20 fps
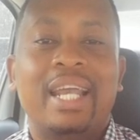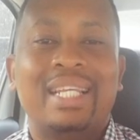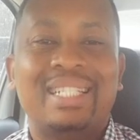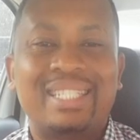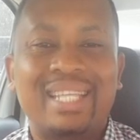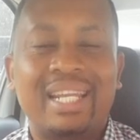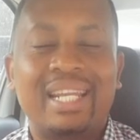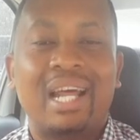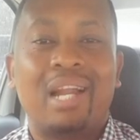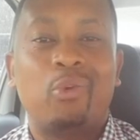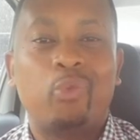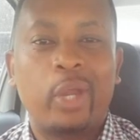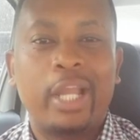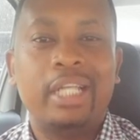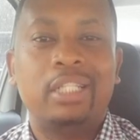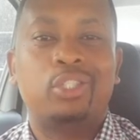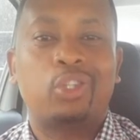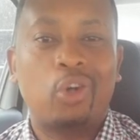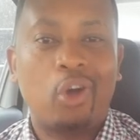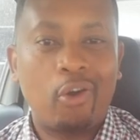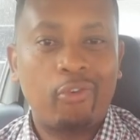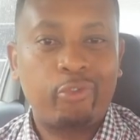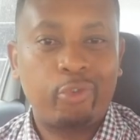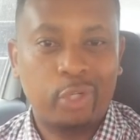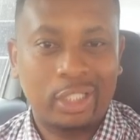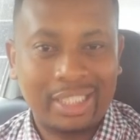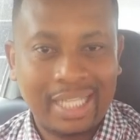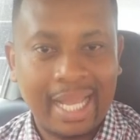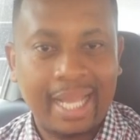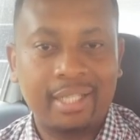internal rate of
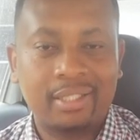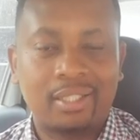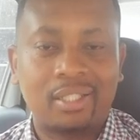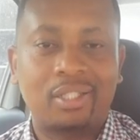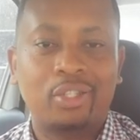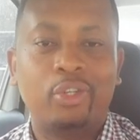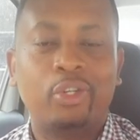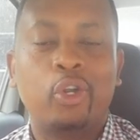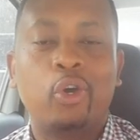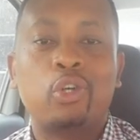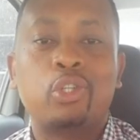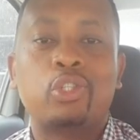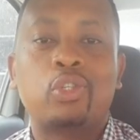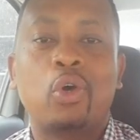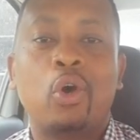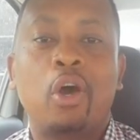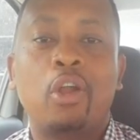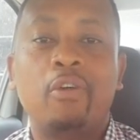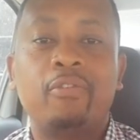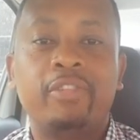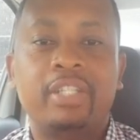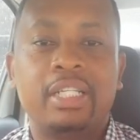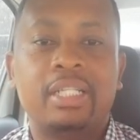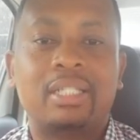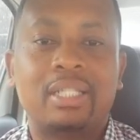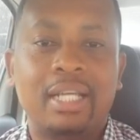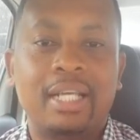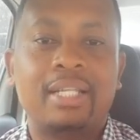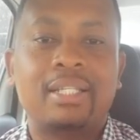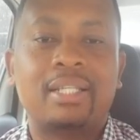returns. You know, so all of
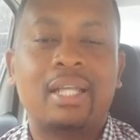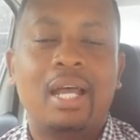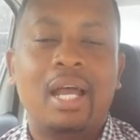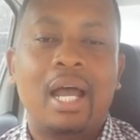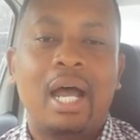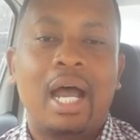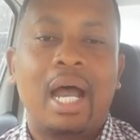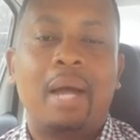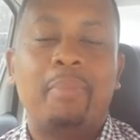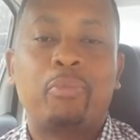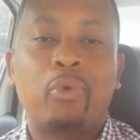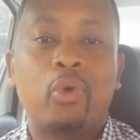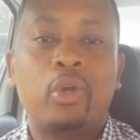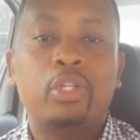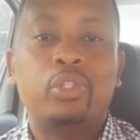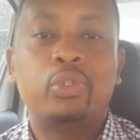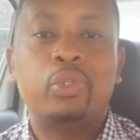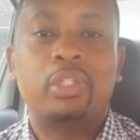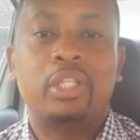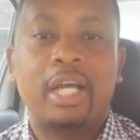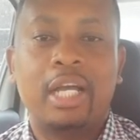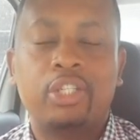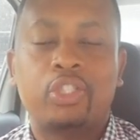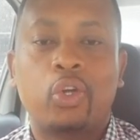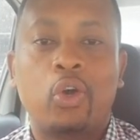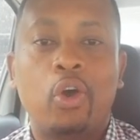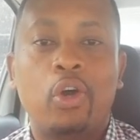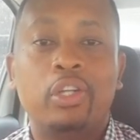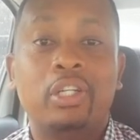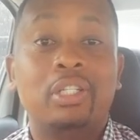these things I'm going to
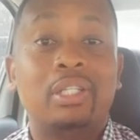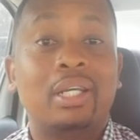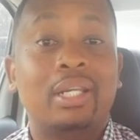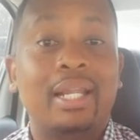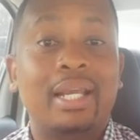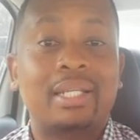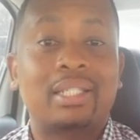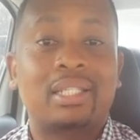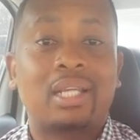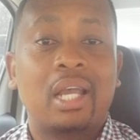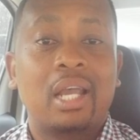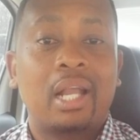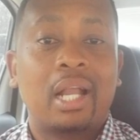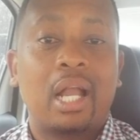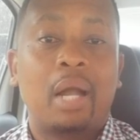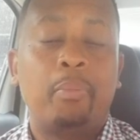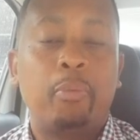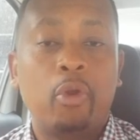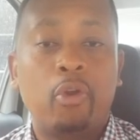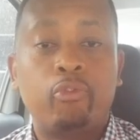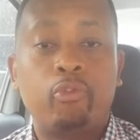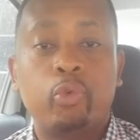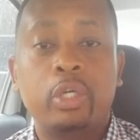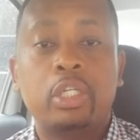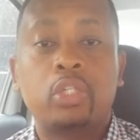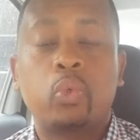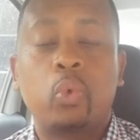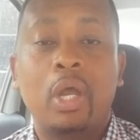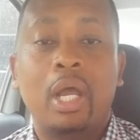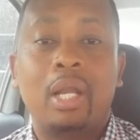touch on in the next couple of
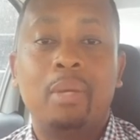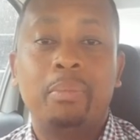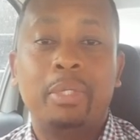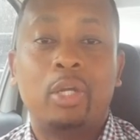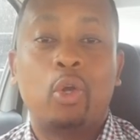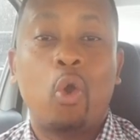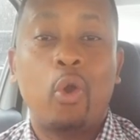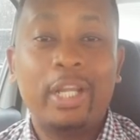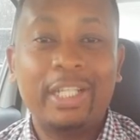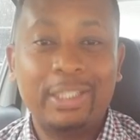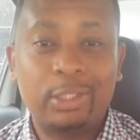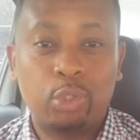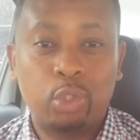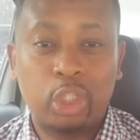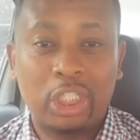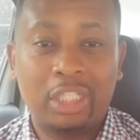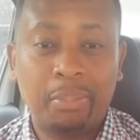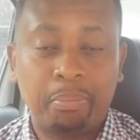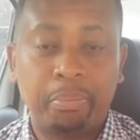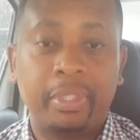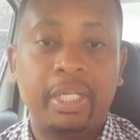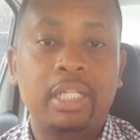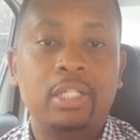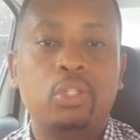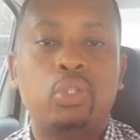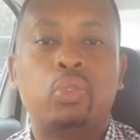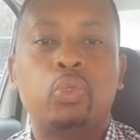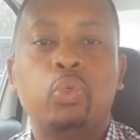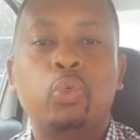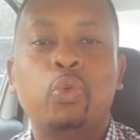weeks, where I'll be going deep
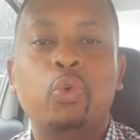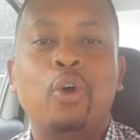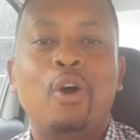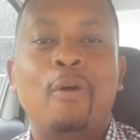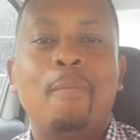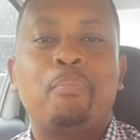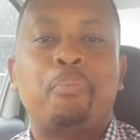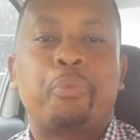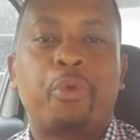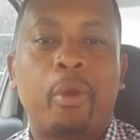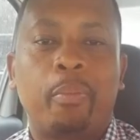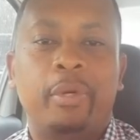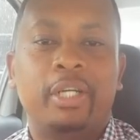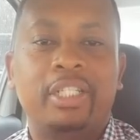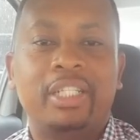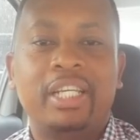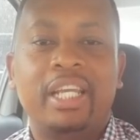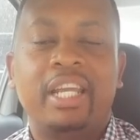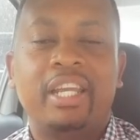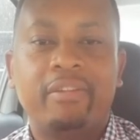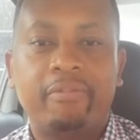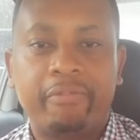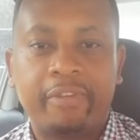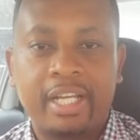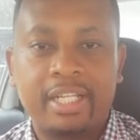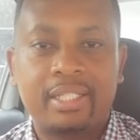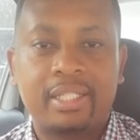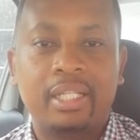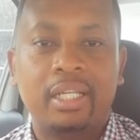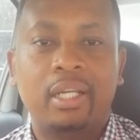into property
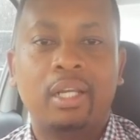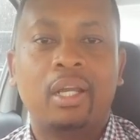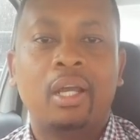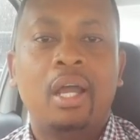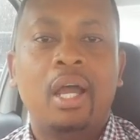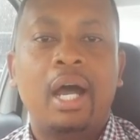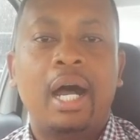investing